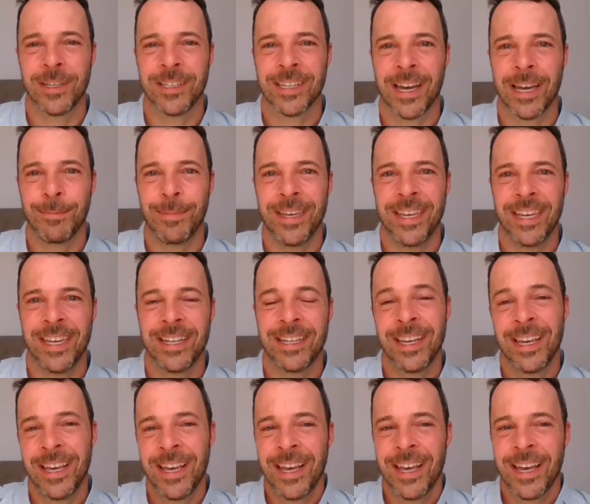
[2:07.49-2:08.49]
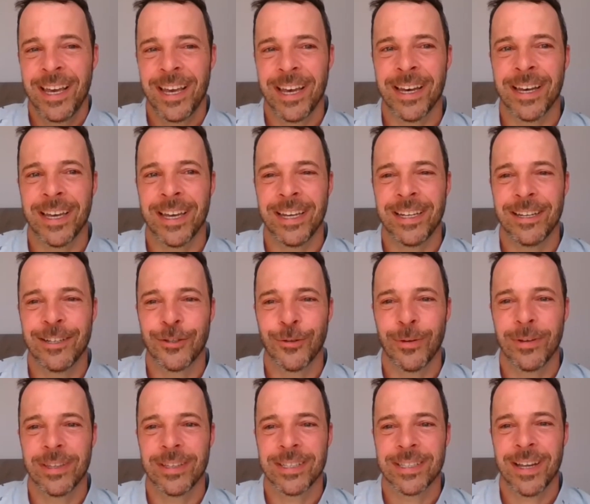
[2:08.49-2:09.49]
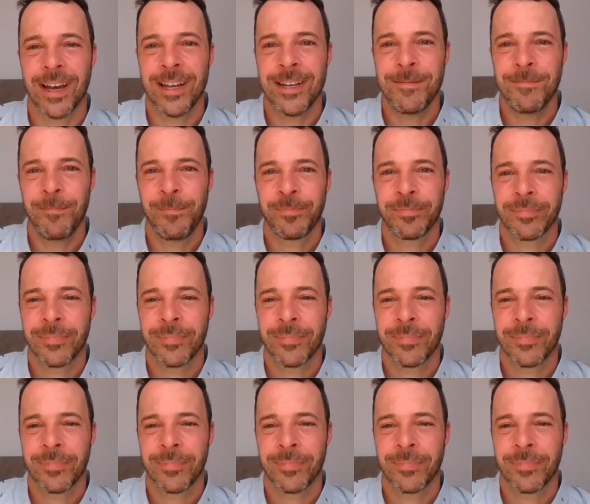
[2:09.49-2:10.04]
time in, and enjoy the sun.